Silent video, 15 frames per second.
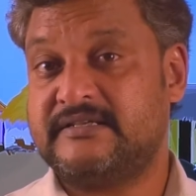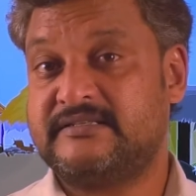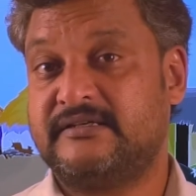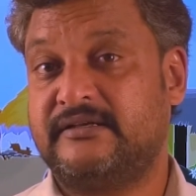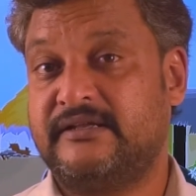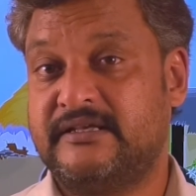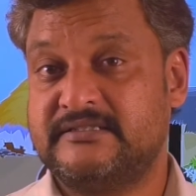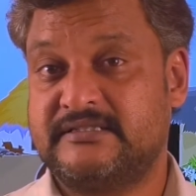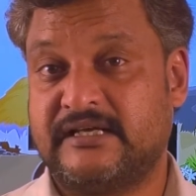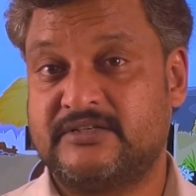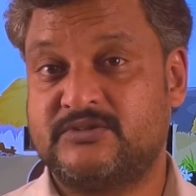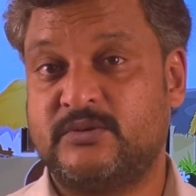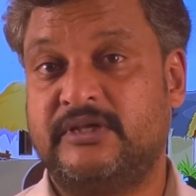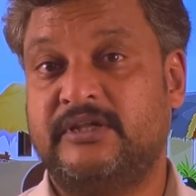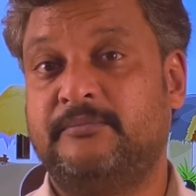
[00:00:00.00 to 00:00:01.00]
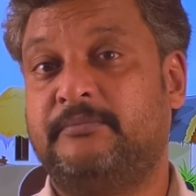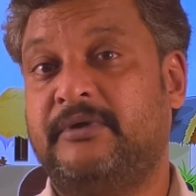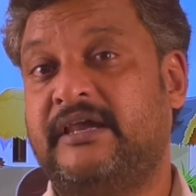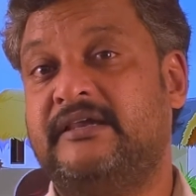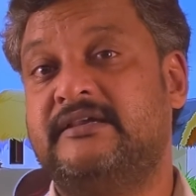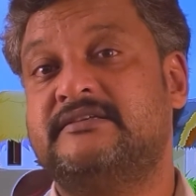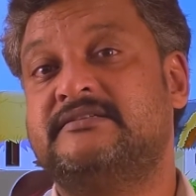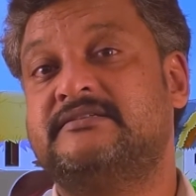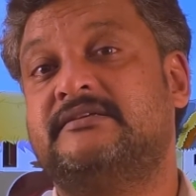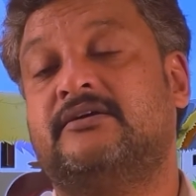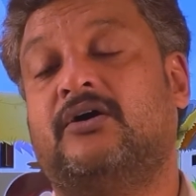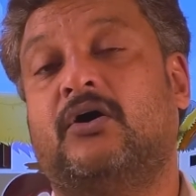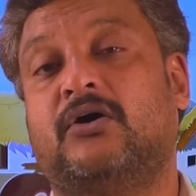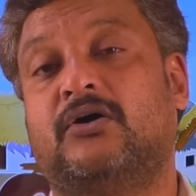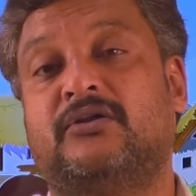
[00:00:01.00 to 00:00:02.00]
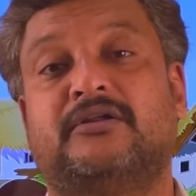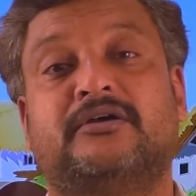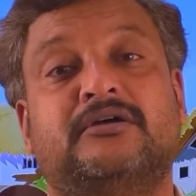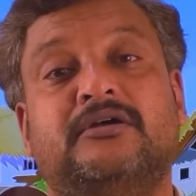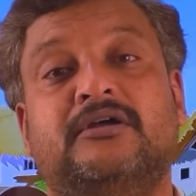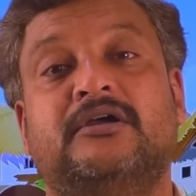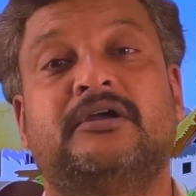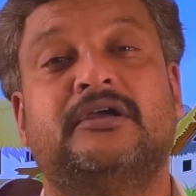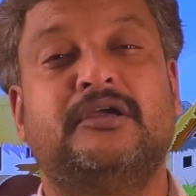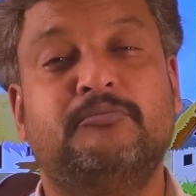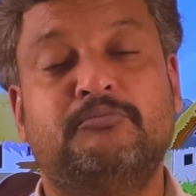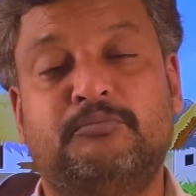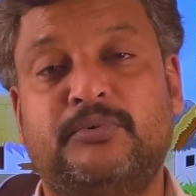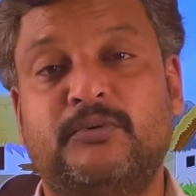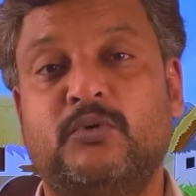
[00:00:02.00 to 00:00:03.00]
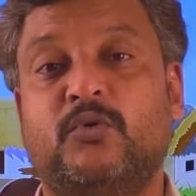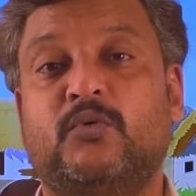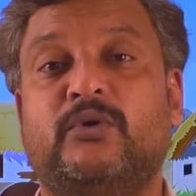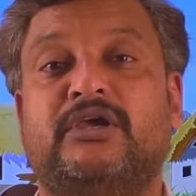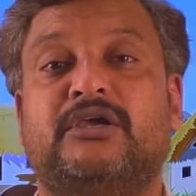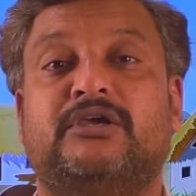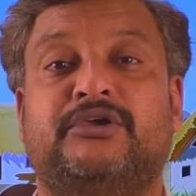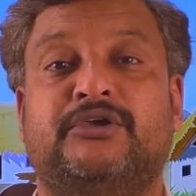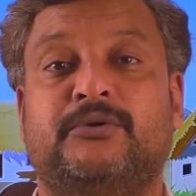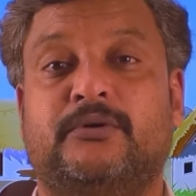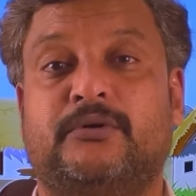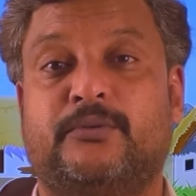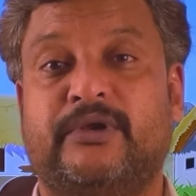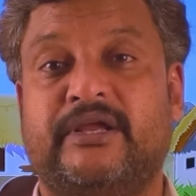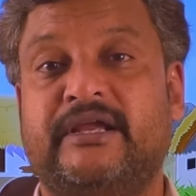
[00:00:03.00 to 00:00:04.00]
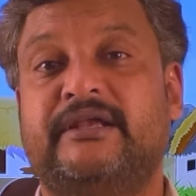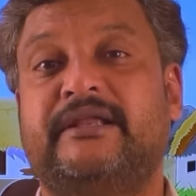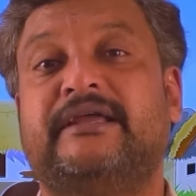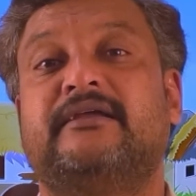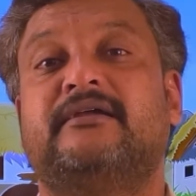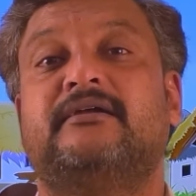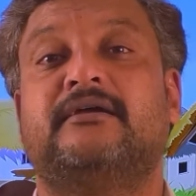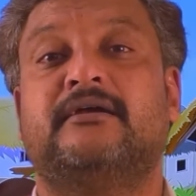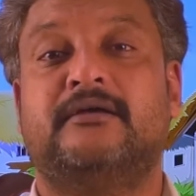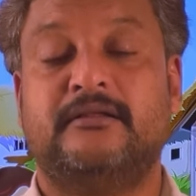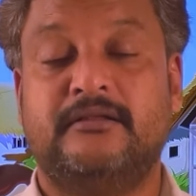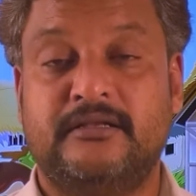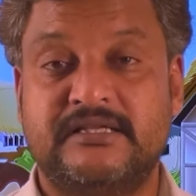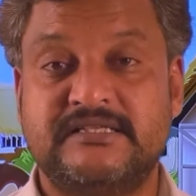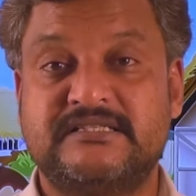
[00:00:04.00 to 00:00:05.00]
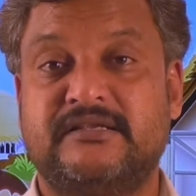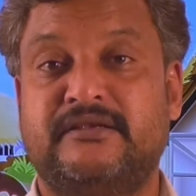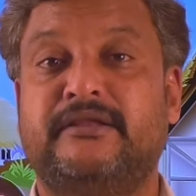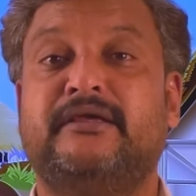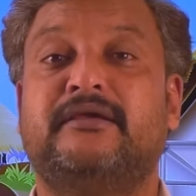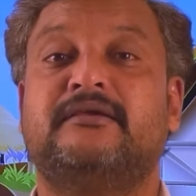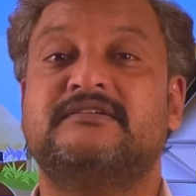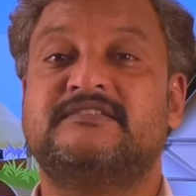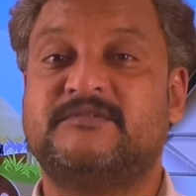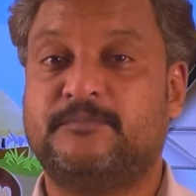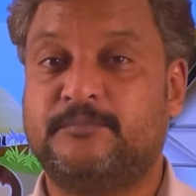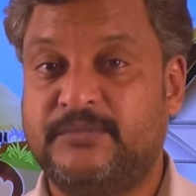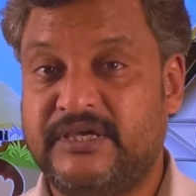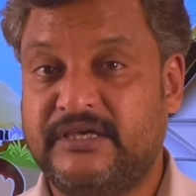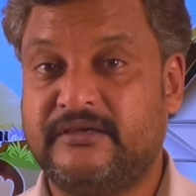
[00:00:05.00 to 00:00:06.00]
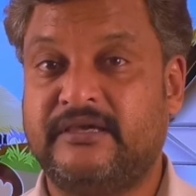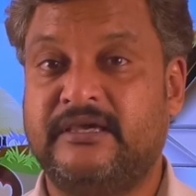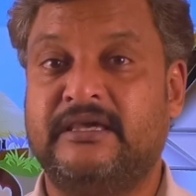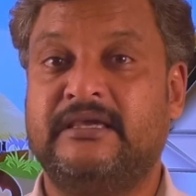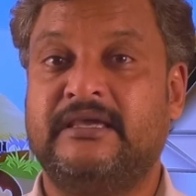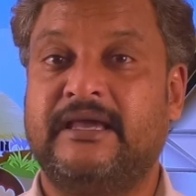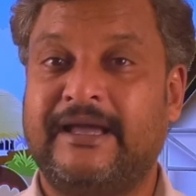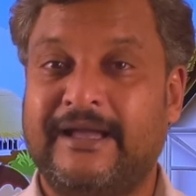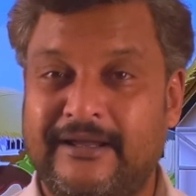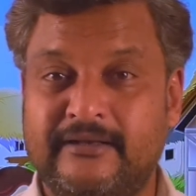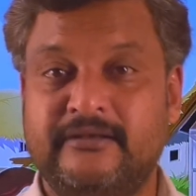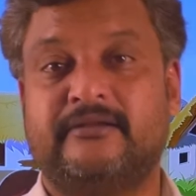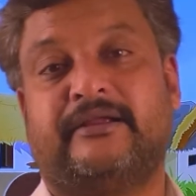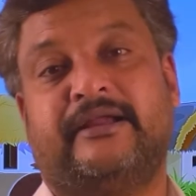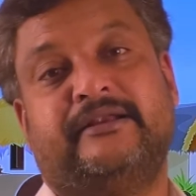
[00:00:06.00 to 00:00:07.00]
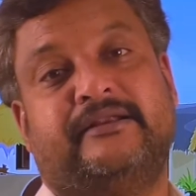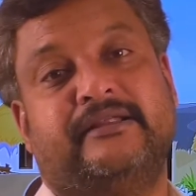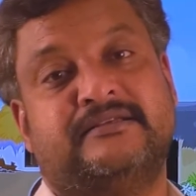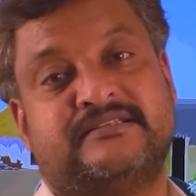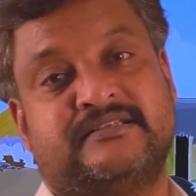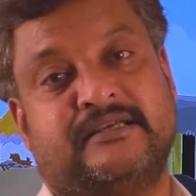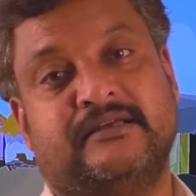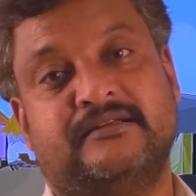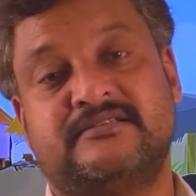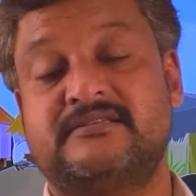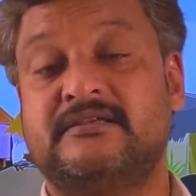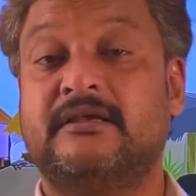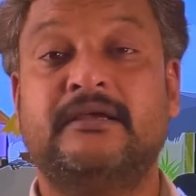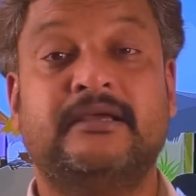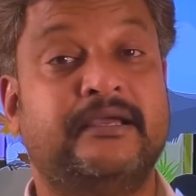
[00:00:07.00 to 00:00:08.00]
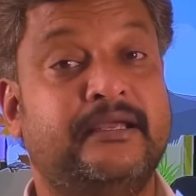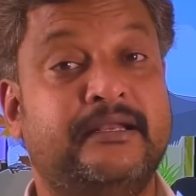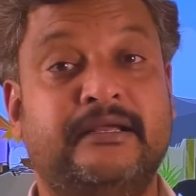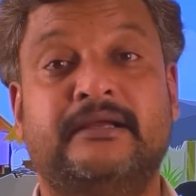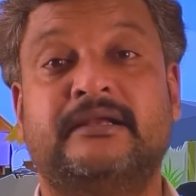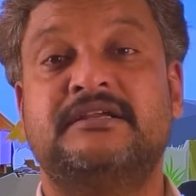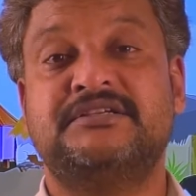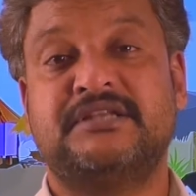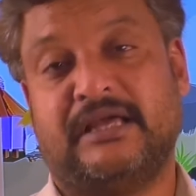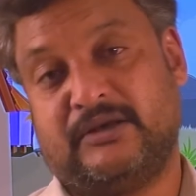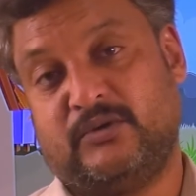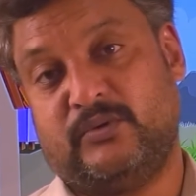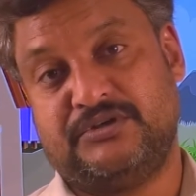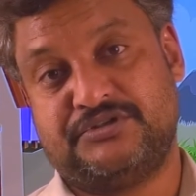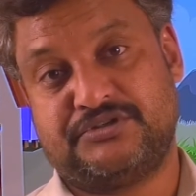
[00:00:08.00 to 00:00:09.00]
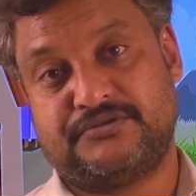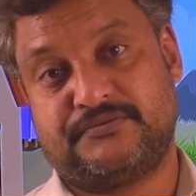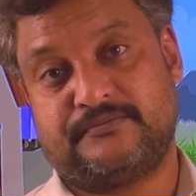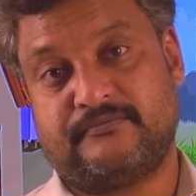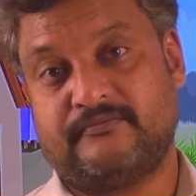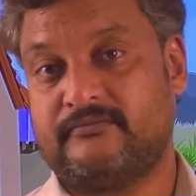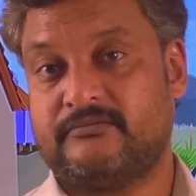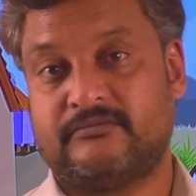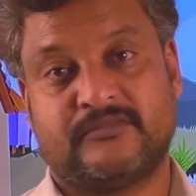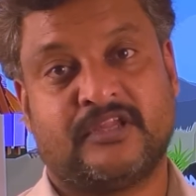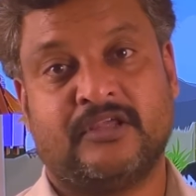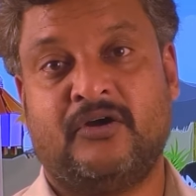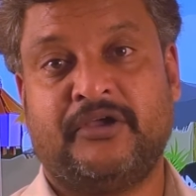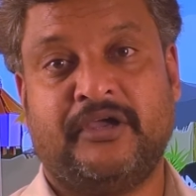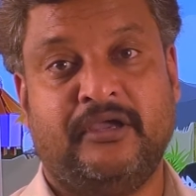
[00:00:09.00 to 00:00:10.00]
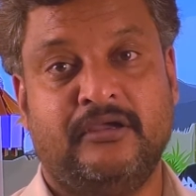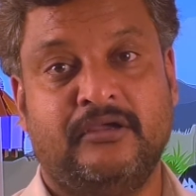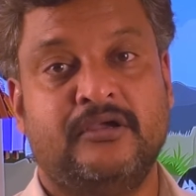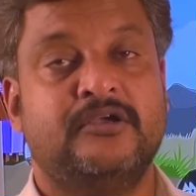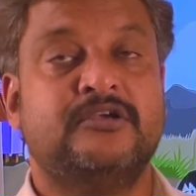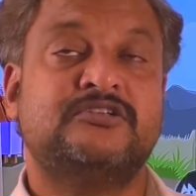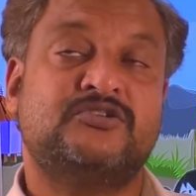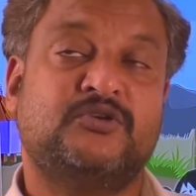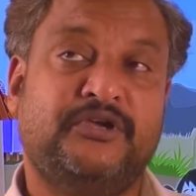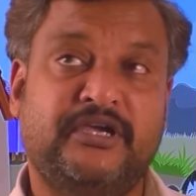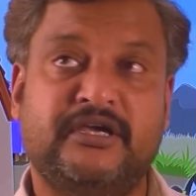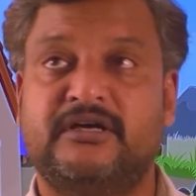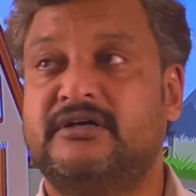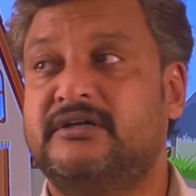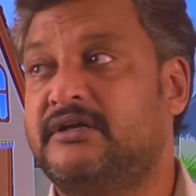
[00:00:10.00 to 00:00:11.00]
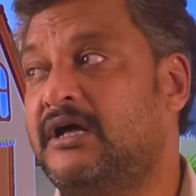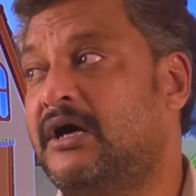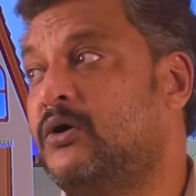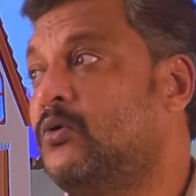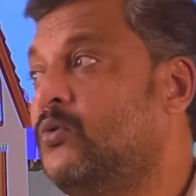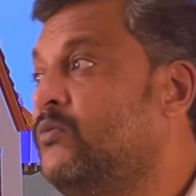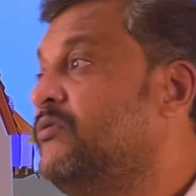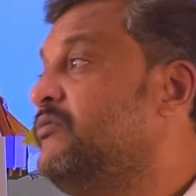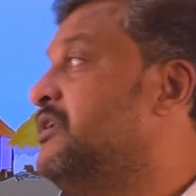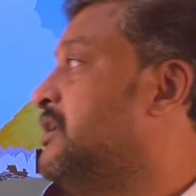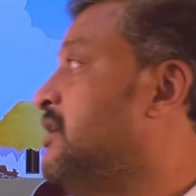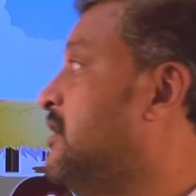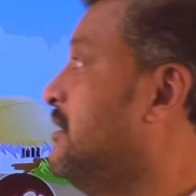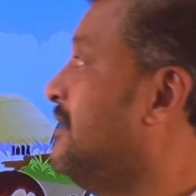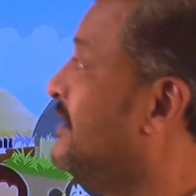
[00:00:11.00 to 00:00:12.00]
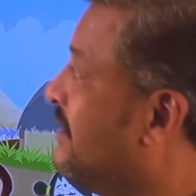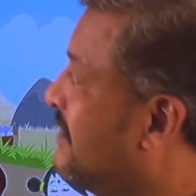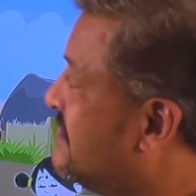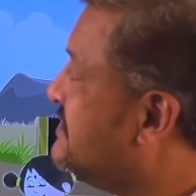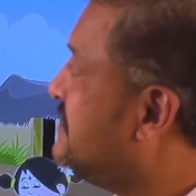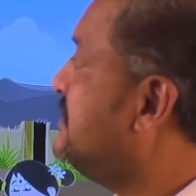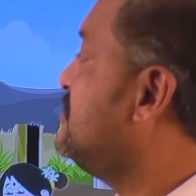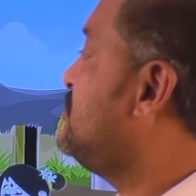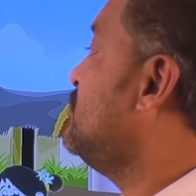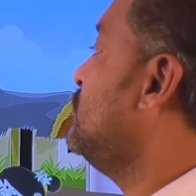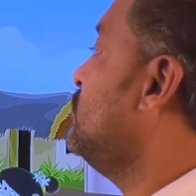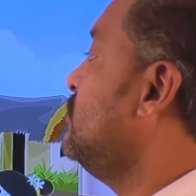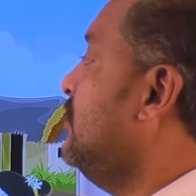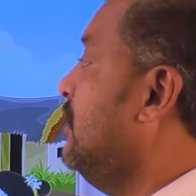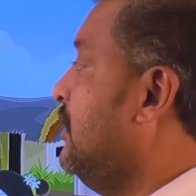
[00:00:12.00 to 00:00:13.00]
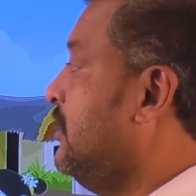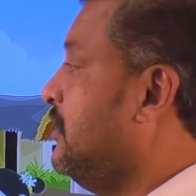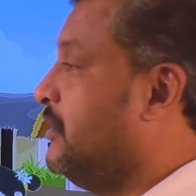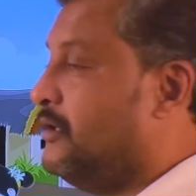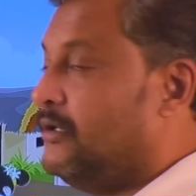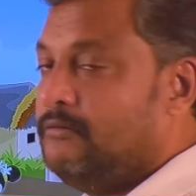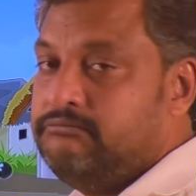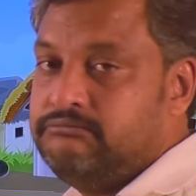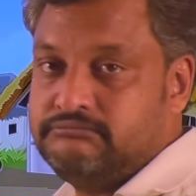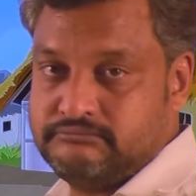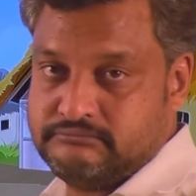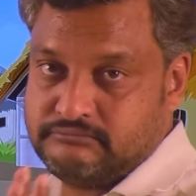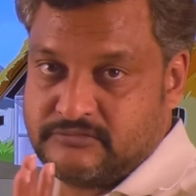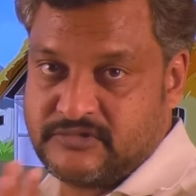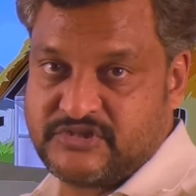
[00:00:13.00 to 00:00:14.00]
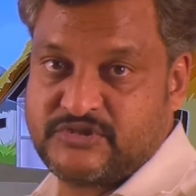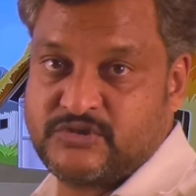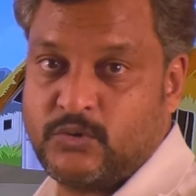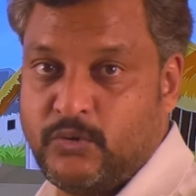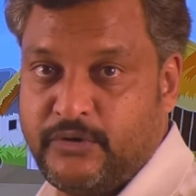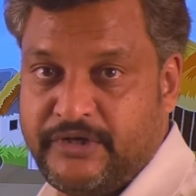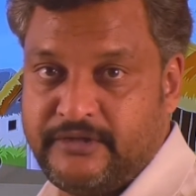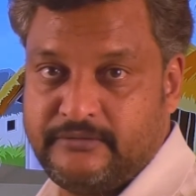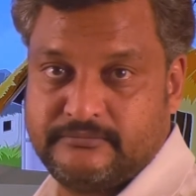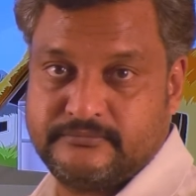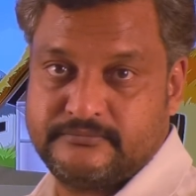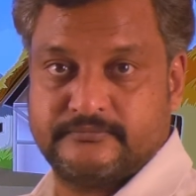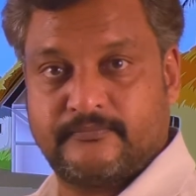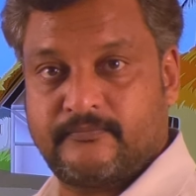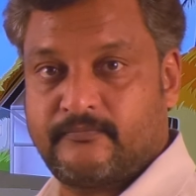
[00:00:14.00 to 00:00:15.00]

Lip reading: lesson is actually based on improving your reading, listening, speaking and writing skills in English language. Okay, so here now we will listen to a story.